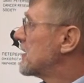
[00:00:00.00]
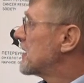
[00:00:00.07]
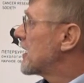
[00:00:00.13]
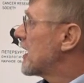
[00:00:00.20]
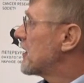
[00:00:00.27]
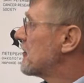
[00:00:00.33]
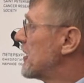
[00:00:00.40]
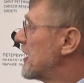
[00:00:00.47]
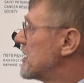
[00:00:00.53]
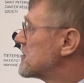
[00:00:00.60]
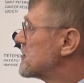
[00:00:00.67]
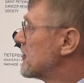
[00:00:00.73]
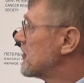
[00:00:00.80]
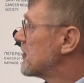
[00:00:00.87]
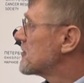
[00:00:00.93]

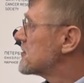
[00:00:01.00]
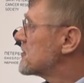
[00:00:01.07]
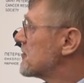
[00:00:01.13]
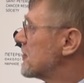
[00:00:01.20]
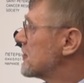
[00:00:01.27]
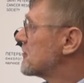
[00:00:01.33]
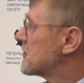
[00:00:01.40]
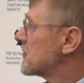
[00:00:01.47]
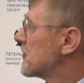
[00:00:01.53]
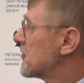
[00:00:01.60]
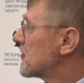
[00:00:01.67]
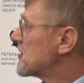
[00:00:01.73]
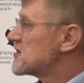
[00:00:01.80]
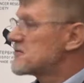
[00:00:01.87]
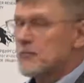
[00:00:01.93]
Nowadays also
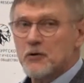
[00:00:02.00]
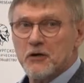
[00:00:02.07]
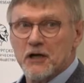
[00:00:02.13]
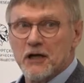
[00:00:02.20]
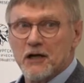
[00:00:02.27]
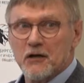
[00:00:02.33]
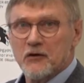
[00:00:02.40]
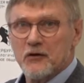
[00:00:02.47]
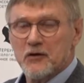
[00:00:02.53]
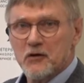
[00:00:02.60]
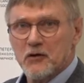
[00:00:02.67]
corresponding li